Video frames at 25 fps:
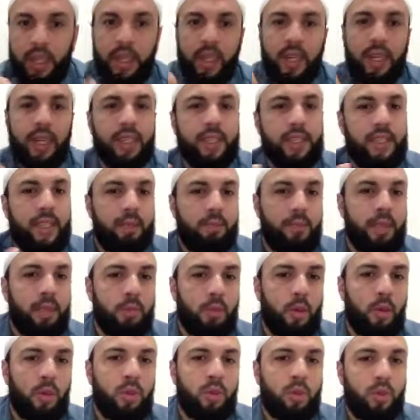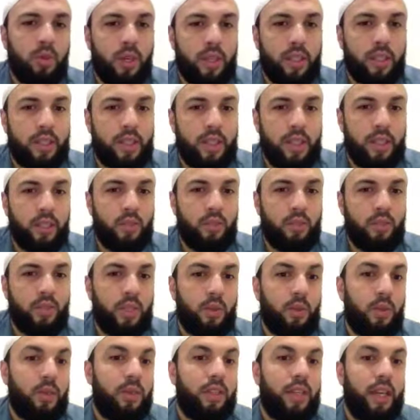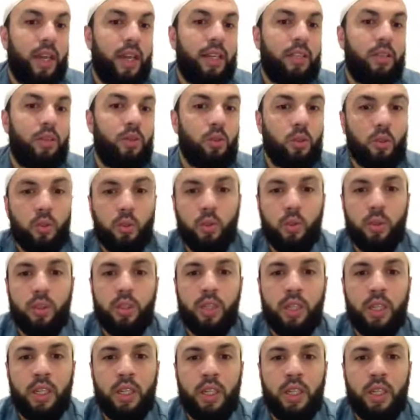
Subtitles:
and the mim also at the end of the word has sukun.